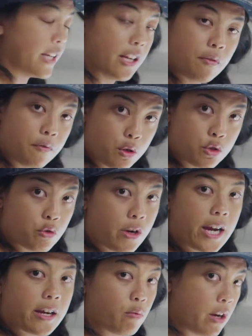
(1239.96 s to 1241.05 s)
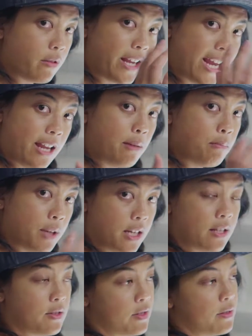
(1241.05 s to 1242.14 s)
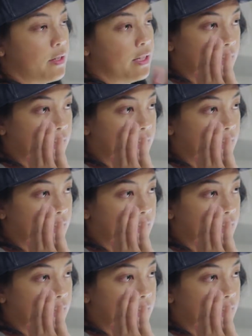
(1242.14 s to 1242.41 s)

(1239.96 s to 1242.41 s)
get a first crack around 8 minutes.